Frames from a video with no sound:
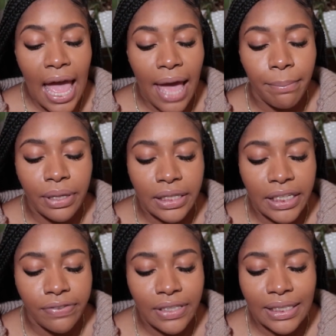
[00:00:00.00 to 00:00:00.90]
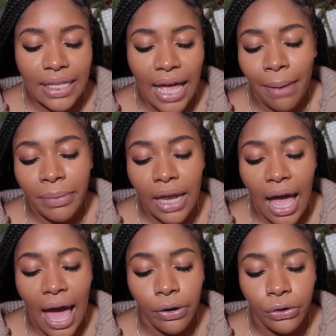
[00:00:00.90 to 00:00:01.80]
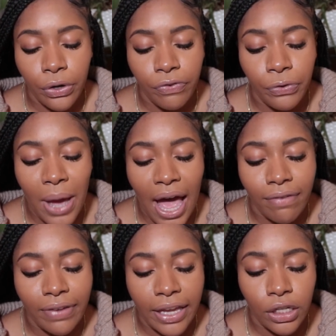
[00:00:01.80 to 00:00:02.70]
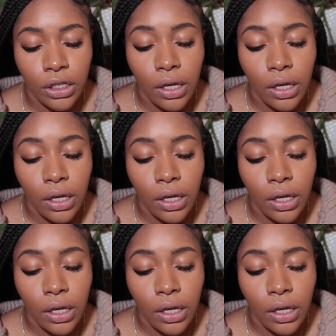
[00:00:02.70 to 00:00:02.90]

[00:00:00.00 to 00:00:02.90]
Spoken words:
And Beliefs is, I mean, I don't know, if you have like